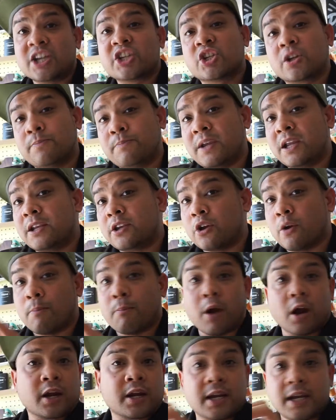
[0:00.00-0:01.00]
It should be in your
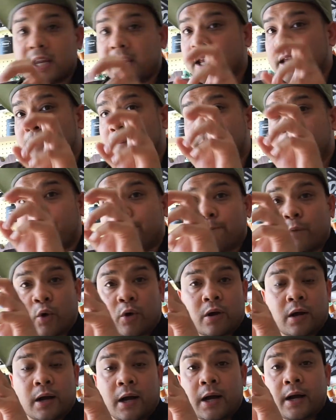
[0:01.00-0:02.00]
marketing
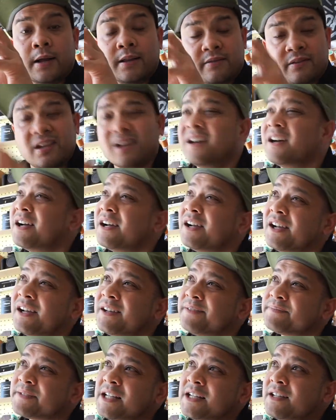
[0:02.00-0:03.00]
or uh, uh